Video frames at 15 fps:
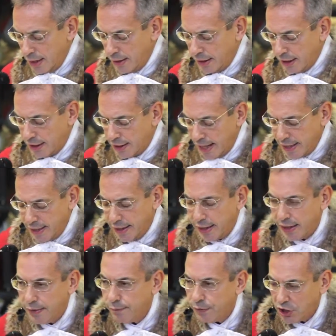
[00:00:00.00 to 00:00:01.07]
in
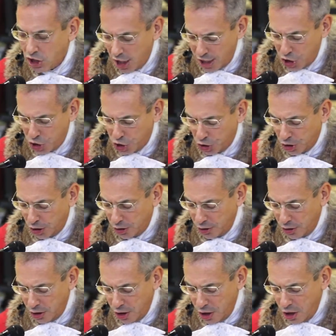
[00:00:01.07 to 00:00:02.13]
extending an
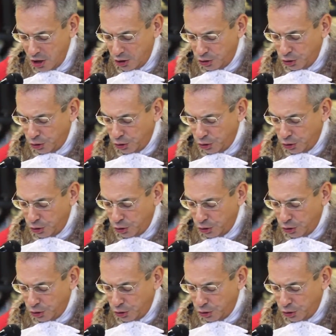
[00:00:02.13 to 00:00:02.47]
invitation Today we